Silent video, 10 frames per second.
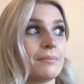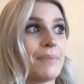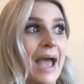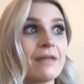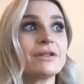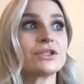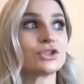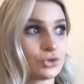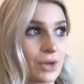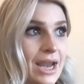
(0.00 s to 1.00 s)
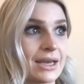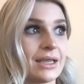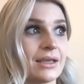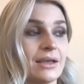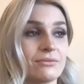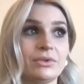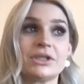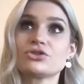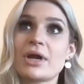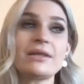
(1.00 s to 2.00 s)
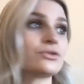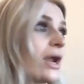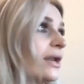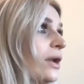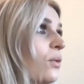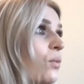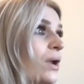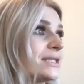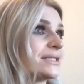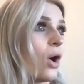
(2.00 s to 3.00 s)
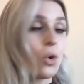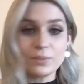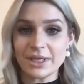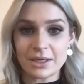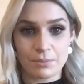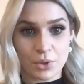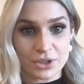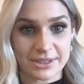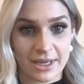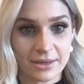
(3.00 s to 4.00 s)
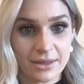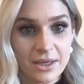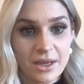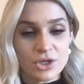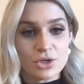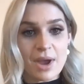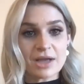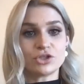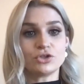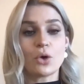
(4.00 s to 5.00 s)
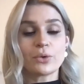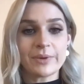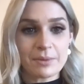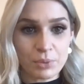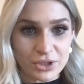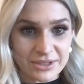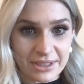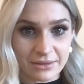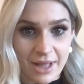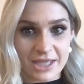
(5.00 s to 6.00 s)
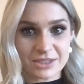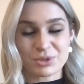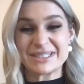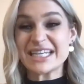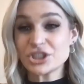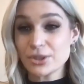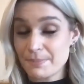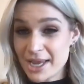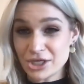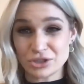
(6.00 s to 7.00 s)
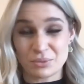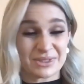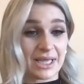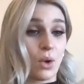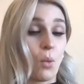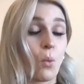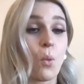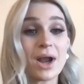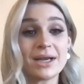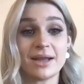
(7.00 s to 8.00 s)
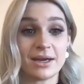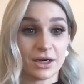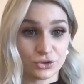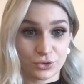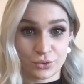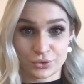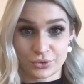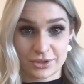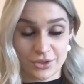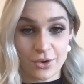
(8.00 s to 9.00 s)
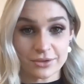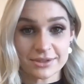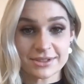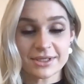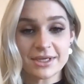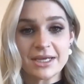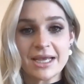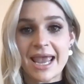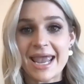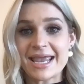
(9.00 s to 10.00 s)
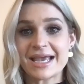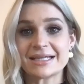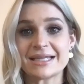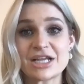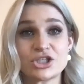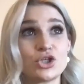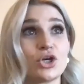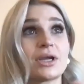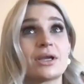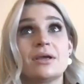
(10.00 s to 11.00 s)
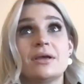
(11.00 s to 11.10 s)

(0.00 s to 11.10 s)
balance training and really strength training was only in person. You had to go to an in-person class. Participation was like 1 in 800 older adults. And it took